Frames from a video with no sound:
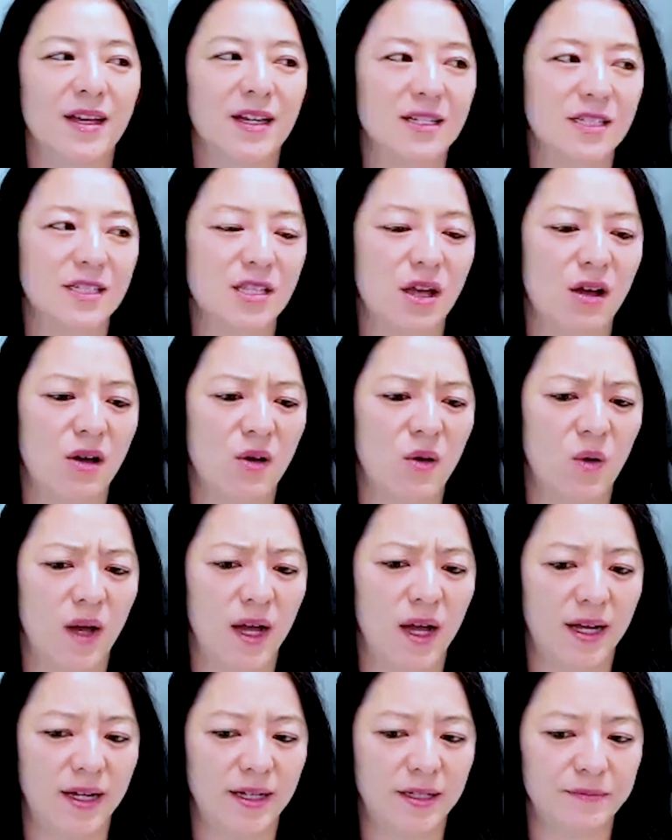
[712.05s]
So
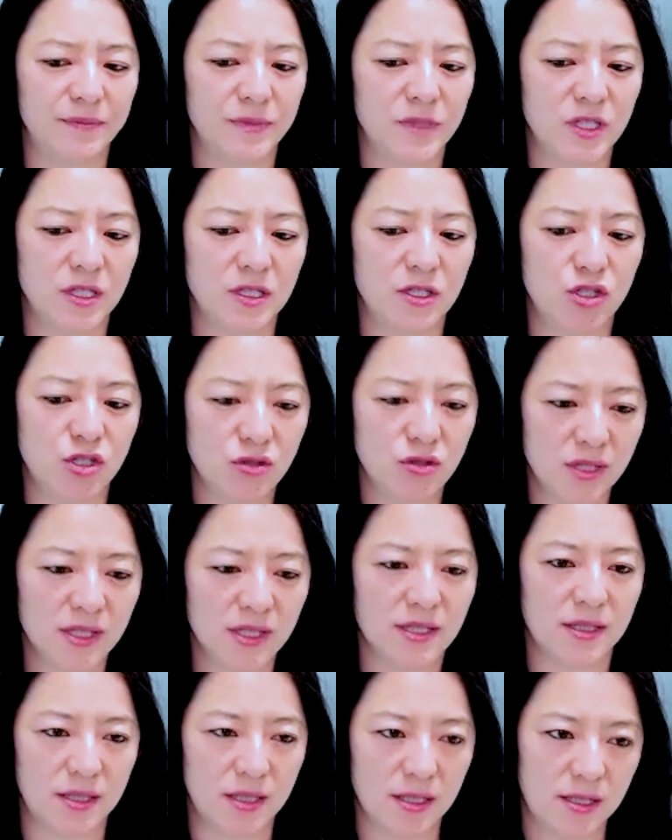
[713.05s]
um, just choosing
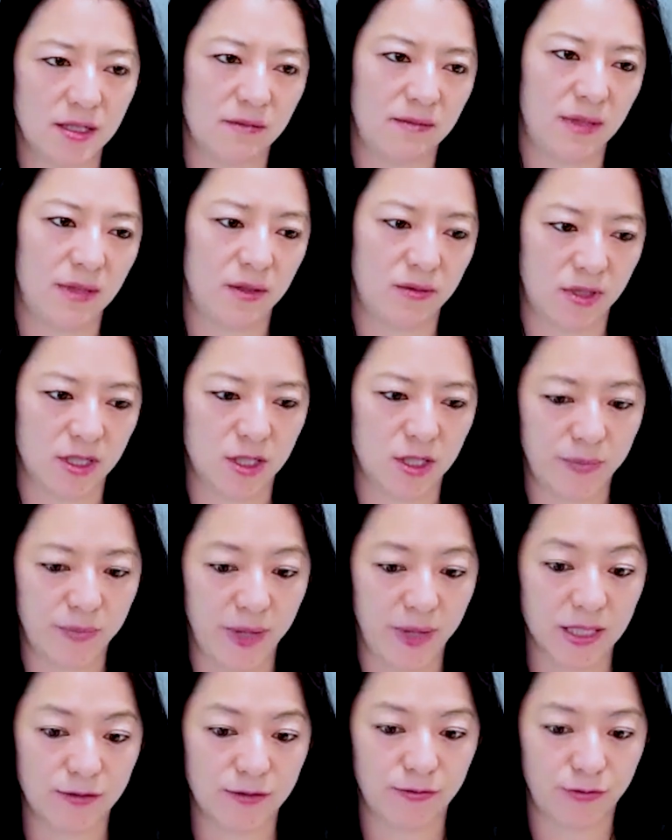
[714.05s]
a system that works
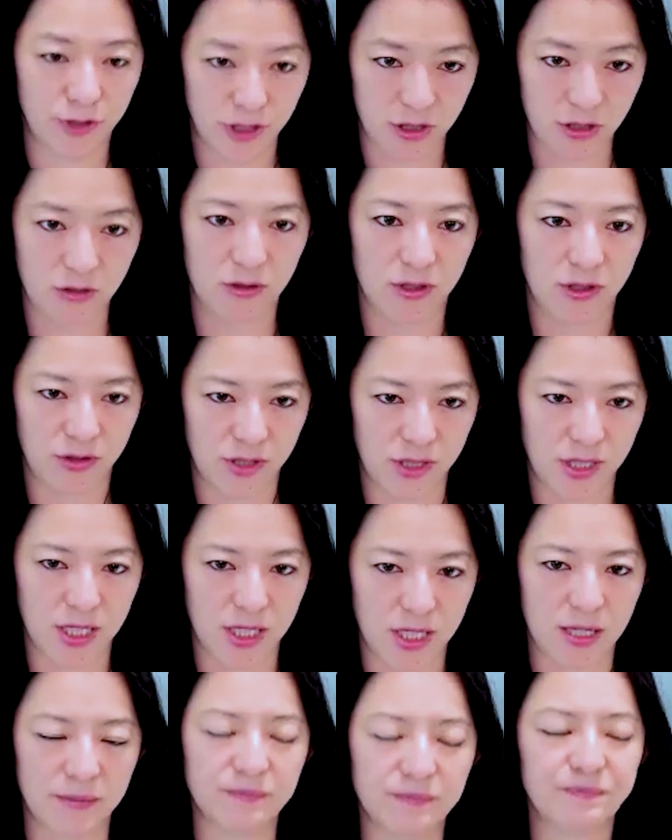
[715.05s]
best for you and your
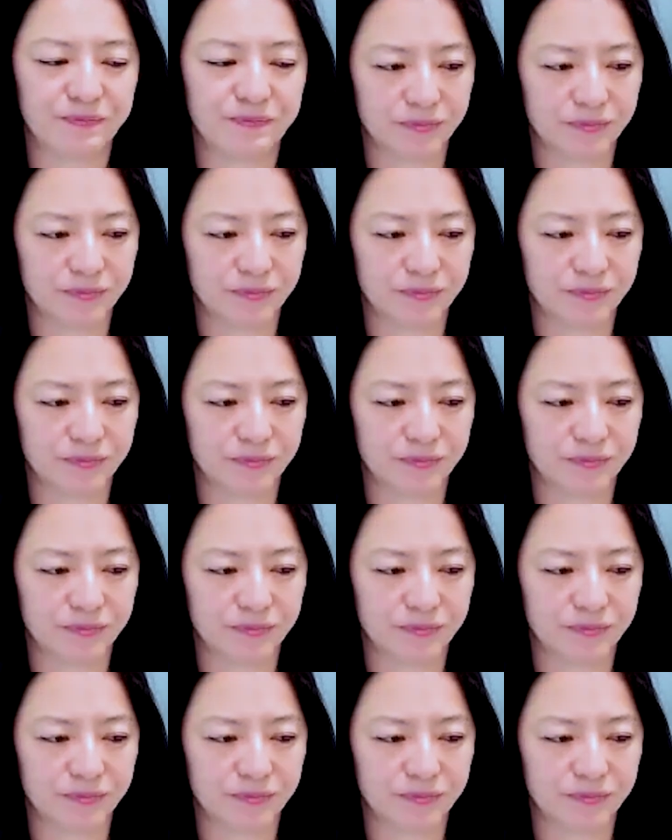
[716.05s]
team.